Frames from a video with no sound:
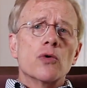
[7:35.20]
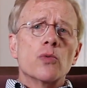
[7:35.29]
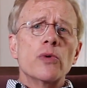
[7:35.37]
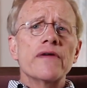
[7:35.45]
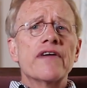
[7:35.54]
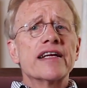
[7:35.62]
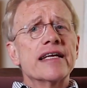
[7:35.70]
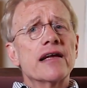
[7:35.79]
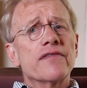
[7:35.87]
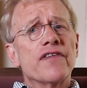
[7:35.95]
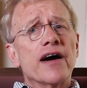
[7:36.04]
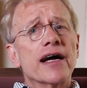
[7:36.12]
We've
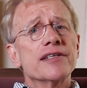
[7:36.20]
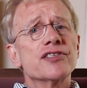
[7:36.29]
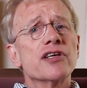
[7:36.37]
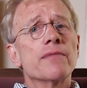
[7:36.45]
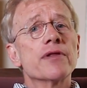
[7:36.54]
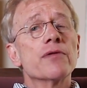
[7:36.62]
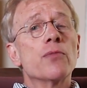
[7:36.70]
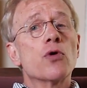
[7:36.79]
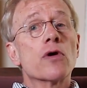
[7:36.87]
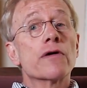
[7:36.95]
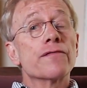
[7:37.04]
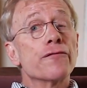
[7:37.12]
identified some of the
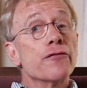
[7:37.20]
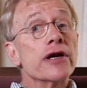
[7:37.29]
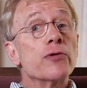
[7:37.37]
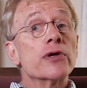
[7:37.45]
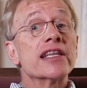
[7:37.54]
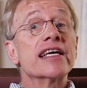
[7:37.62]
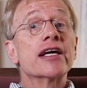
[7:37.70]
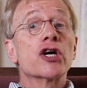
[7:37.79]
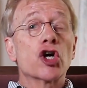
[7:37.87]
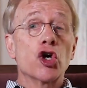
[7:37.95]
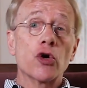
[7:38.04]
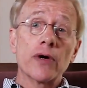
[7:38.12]
more frequently
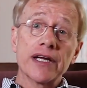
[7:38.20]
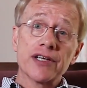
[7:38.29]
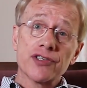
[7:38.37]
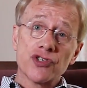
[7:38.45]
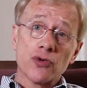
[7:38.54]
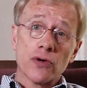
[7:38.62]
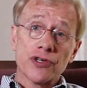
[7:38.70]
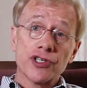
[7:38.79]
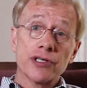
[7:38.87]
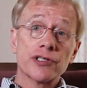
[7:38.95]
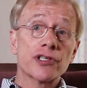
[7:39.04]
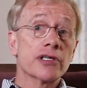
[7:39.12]
occurring
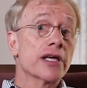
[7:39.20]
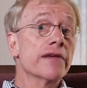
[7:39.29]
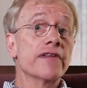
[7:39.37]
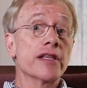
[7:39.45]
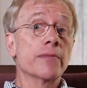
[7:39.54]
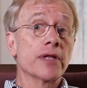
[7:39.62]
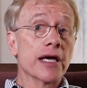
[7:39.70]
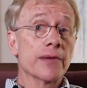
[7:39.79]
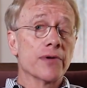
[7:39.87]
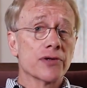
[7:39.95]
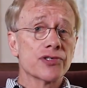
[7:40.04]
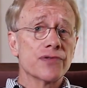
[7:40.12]
distortions and given them
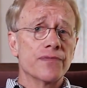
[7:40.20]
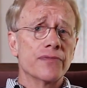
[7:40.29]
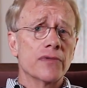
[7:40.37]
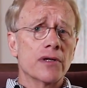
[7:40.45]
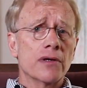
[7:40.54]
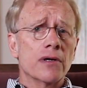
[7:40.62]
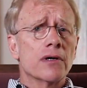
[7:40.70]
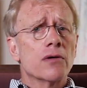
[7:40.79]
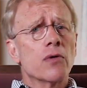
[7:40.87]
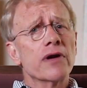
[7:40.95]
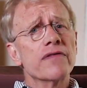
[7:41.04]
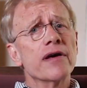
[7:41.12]
labels.
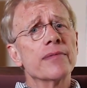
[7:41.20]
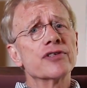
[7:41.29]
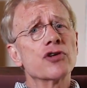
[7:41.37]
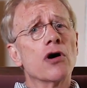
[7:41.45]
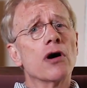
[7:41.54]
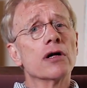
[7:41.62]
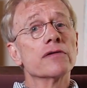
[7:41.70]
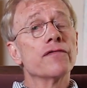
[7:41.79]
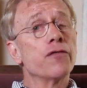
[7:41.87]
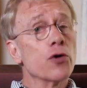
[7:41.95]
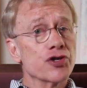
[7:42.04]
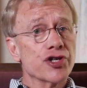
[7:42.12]
One of them is called
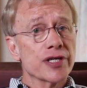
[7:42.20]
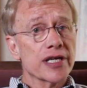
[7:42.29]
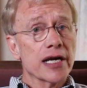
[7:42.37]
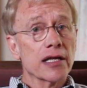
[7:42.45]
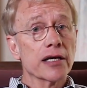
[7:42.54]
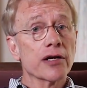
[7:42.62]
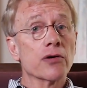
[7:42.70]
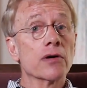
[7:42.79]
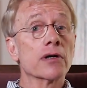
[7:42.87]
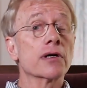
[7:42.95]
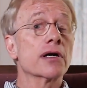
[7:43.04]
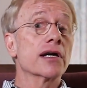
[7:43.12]
fortune-telling
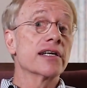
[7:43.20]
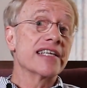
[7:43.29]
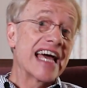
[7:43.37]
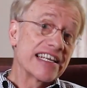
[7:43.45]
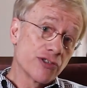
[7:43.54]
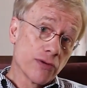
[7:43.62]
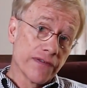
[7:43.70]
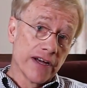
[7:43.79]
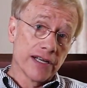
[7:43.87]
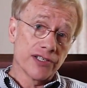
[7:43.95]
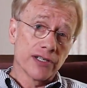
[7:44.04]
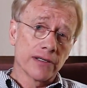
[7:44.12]
or
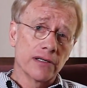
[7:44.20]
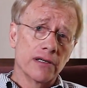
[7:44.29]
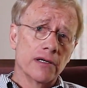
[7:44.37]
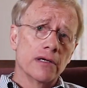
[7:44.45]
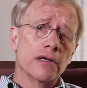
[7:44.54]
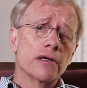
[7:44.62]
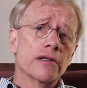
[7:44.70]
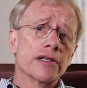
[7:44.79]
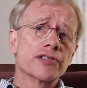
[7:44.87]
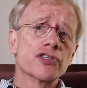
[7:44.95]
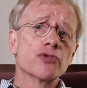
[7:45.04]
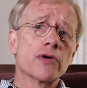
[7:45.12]
catastrophizing.
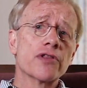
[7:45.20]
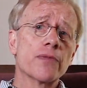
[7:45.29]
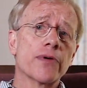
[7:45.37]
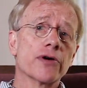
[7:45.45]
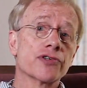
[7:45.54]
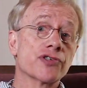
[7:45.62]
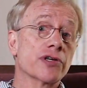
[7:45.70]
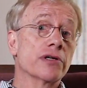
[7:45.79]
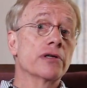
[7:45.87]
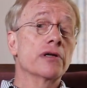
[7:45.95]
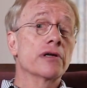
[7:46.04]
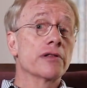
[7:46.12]
This is where the
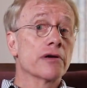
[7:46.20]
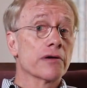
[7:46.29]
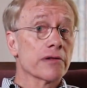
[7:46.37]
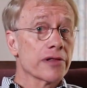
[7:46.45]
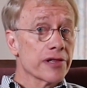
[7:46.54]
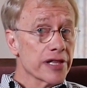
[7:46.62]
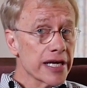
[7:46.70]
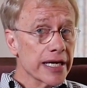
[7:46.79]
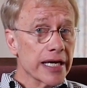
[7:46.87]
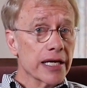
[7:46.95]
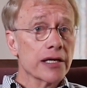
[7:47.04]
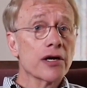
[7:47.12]
person in their
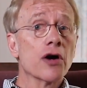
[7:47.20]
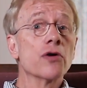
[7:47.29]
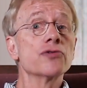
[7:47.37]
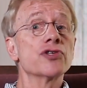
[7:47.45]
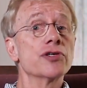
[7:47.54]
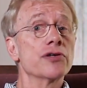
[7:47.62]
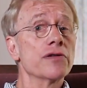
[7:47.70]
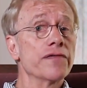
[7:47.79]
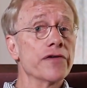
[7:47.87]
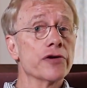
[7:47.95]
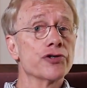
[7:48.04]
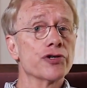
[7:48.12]
thinking goes into the
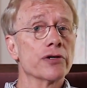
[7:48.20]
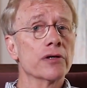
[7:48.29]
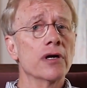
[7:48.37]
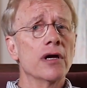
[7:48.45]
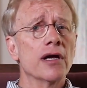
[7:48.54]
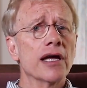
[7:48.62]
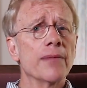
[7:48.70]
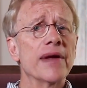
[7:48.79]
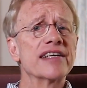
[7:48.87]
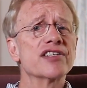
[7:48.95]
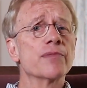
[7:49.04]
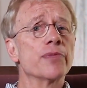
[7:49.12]
future and
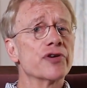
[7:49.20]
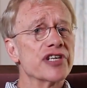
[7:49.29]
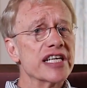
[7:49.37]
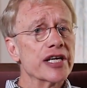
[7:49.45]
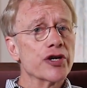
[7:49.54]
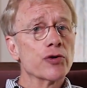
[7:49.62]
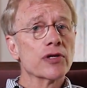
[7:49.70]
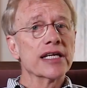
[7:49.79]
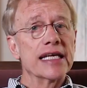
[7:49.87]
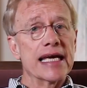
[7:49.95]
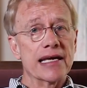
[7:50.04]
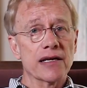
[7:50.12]
makes a particularly
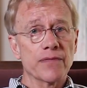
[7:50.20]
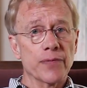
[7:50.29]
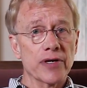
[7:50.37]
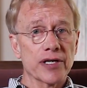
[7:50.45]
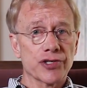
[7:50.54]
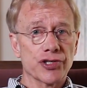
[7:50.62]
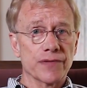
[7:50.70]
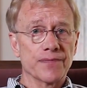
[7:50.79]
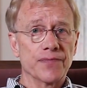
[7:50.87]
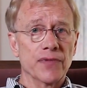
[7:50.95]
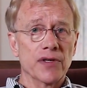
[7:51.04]
negative prediction.